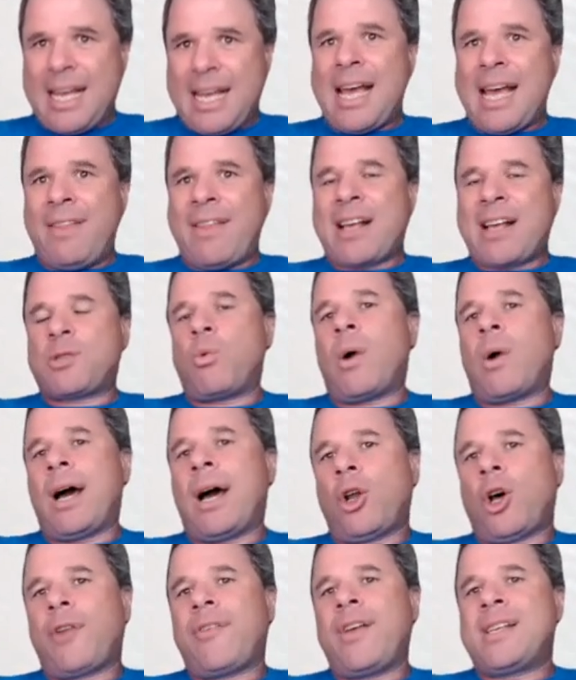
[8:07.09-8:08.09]
And that's why a
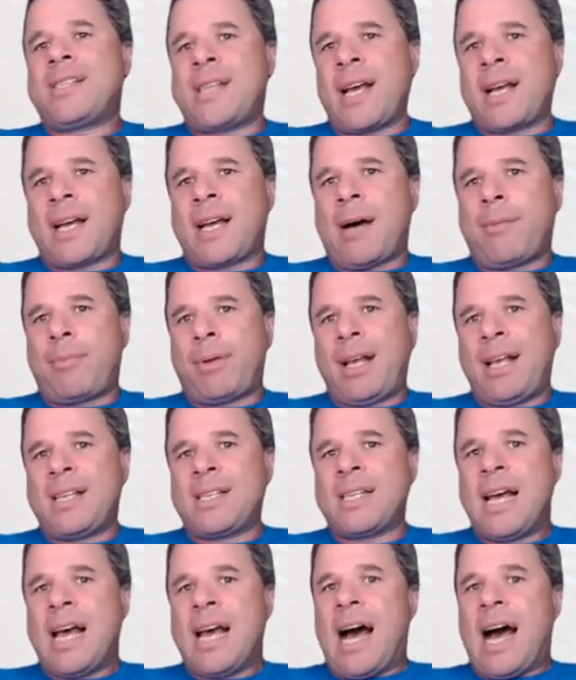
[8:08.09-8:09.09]
lot of these tech companies
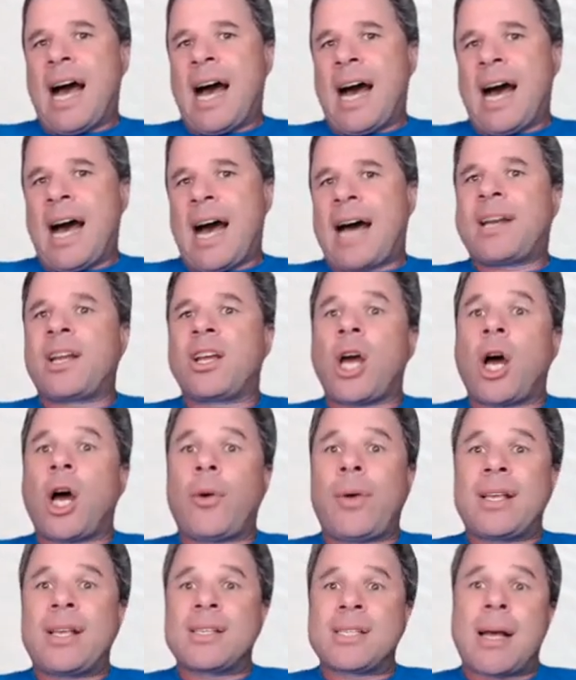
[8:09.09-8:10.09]
are
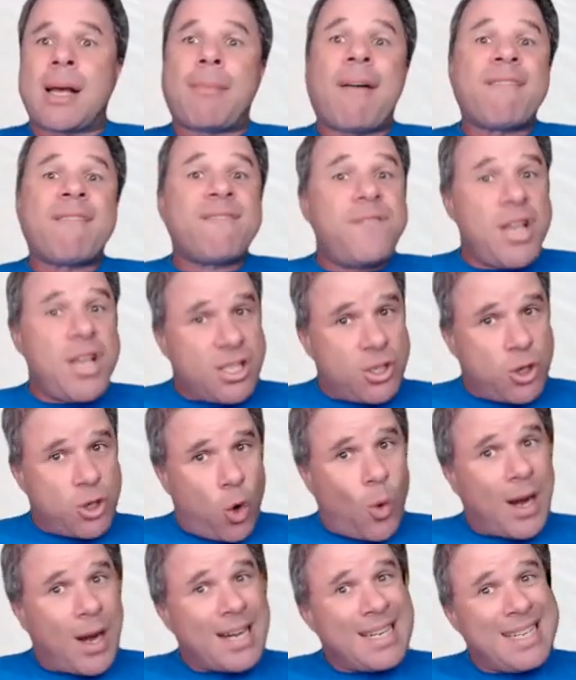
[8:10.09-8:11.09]
undergoing some
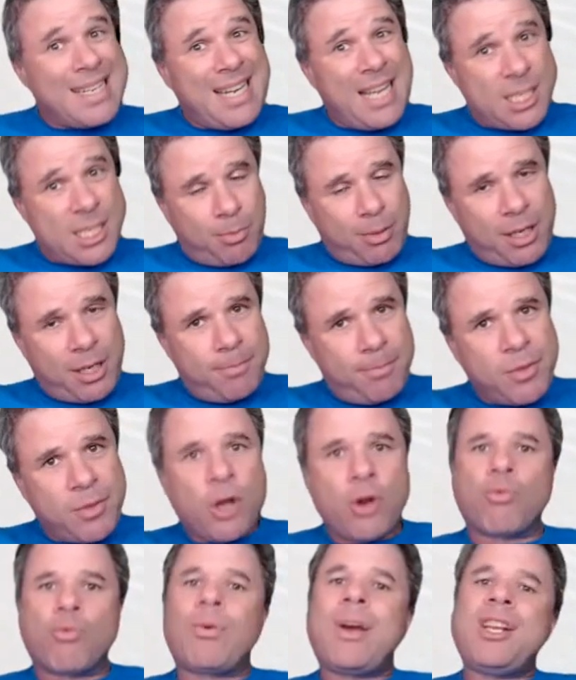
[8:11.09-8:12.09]
fiscal discipline,
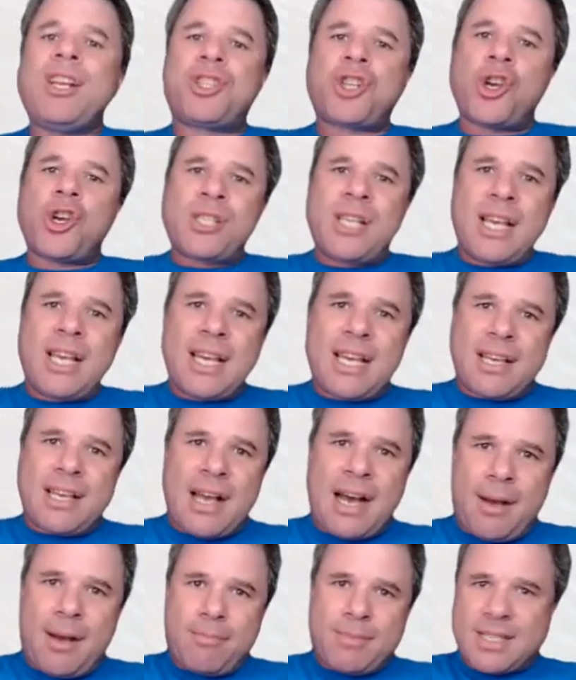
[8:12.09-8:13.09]
reducing
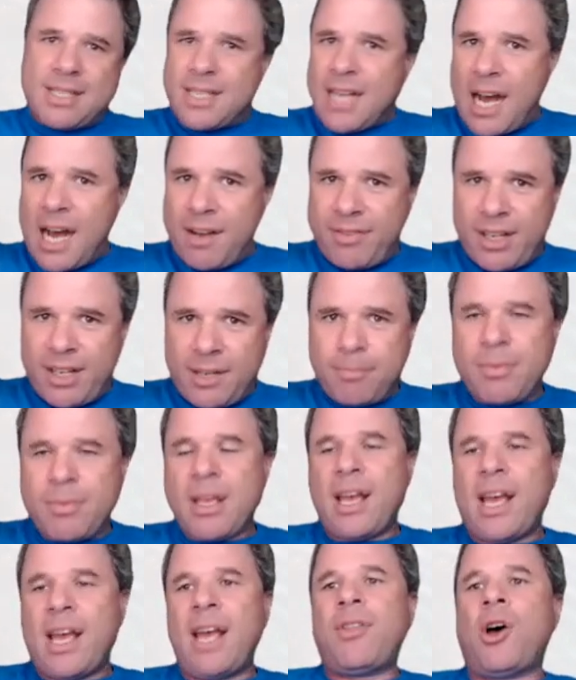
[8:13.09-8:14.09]
staffing
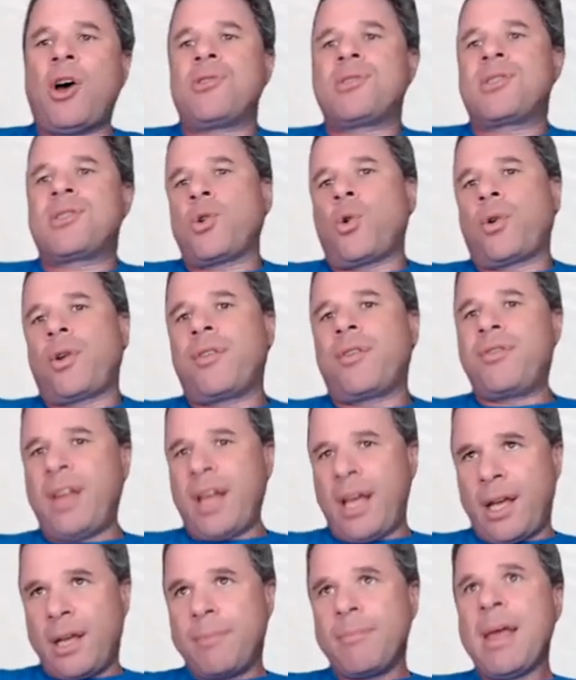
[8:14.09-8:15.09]
and those sort of
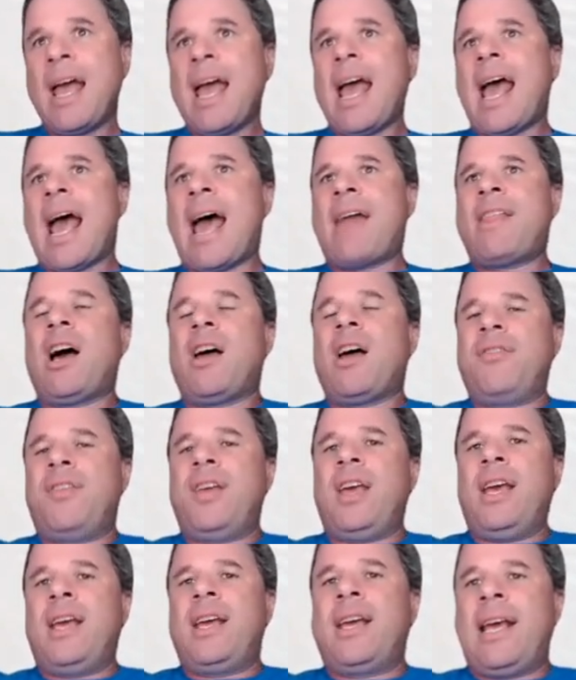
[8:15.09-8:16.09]
thing. And the other
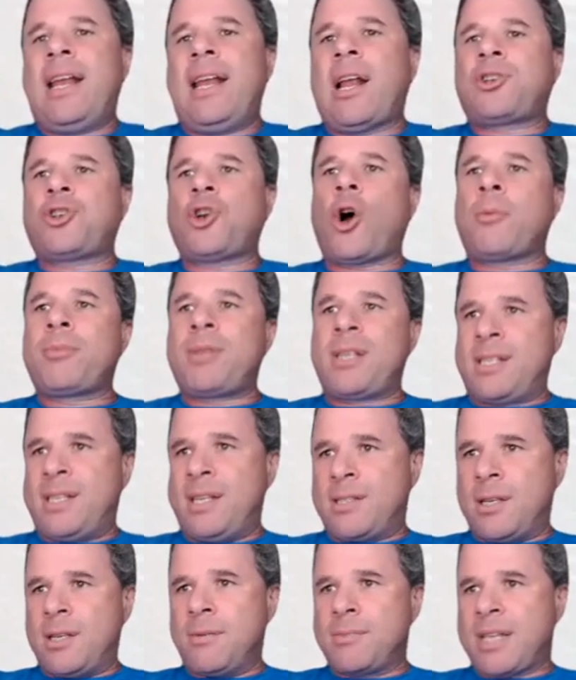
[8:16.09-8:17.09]
thing Electro Optic
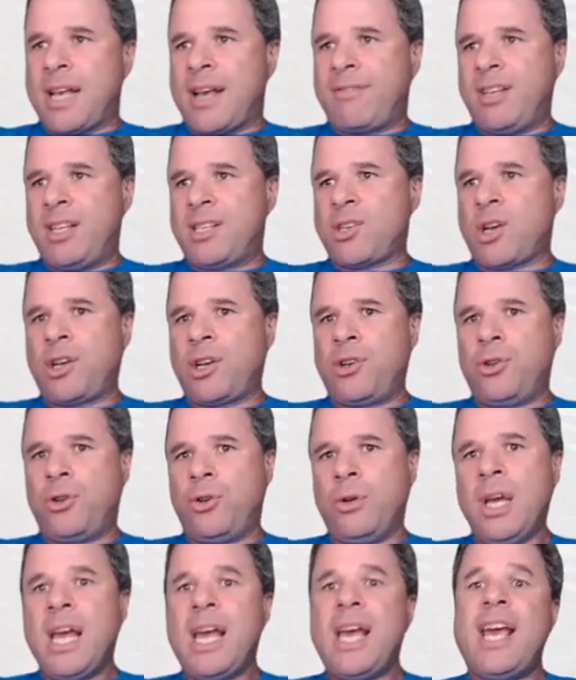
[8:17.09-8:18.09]
Systems have decided to do
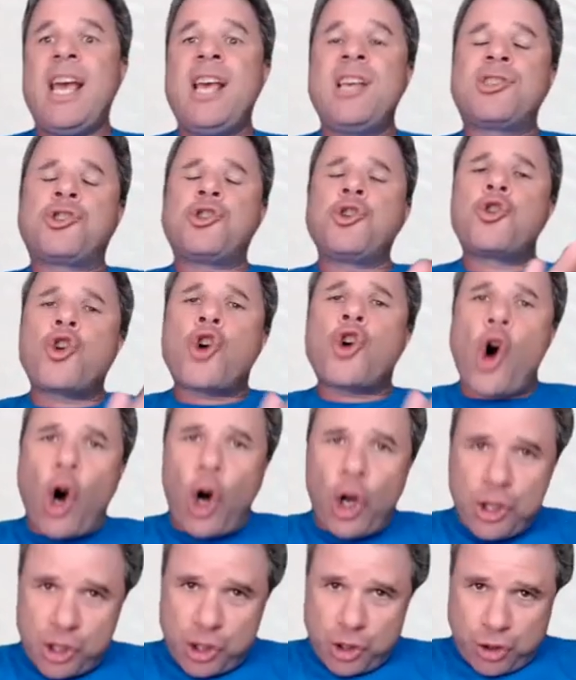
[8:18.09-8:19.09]
is to
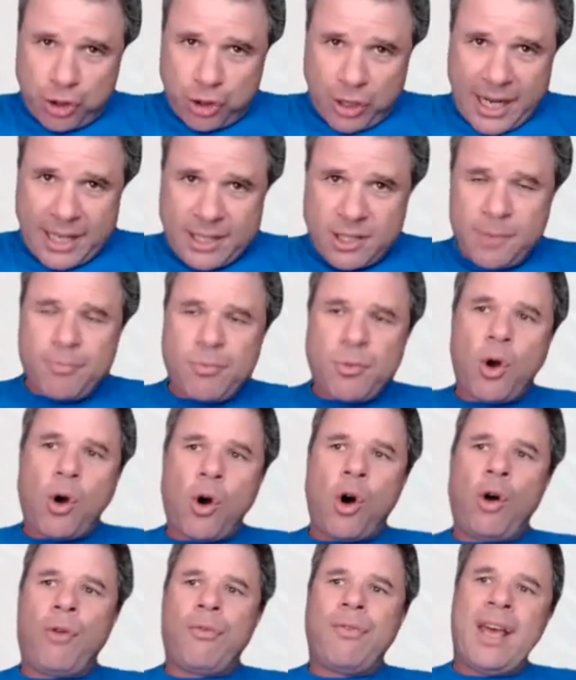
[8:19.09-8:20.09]
concentrate
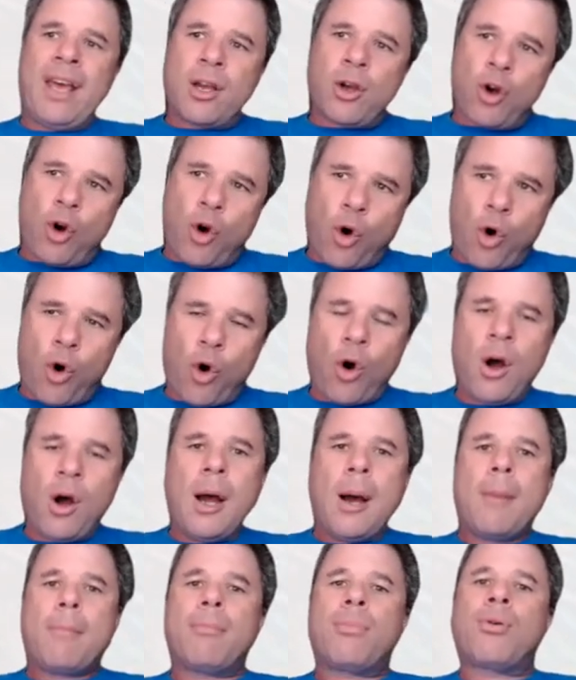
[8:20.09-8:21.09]
on their core
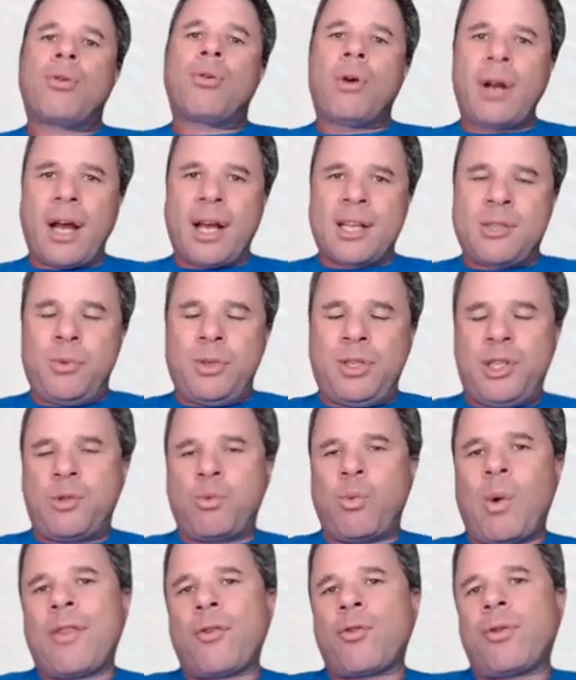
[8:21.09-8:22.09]
products, which is
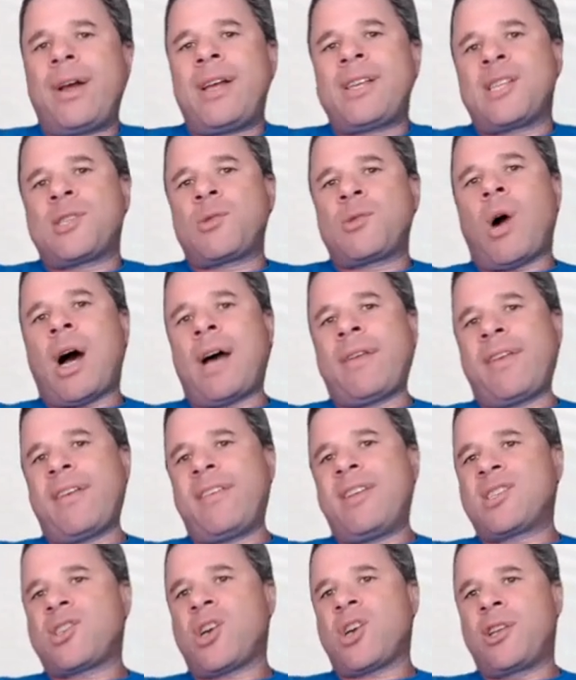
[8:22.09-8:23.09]
one of the reasons why they
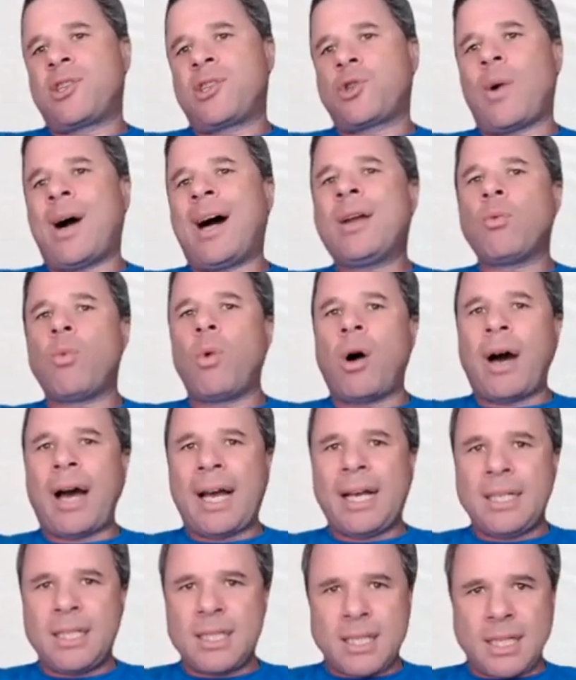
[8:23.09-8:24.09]
decided to
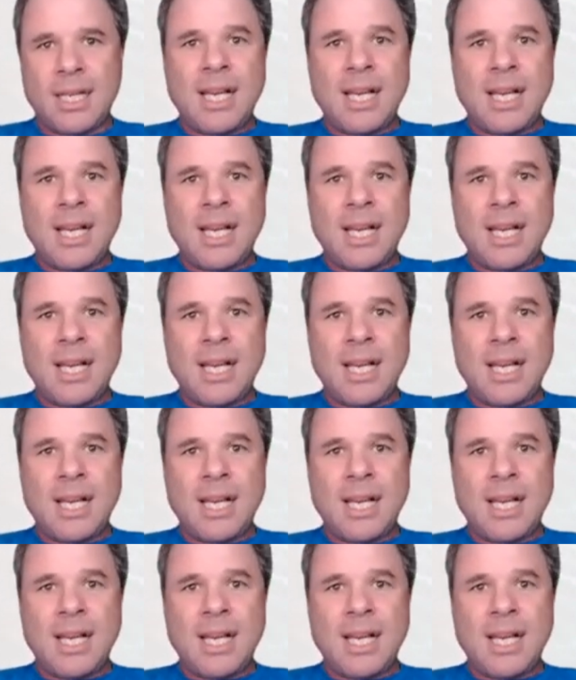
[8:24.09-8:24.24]
unwind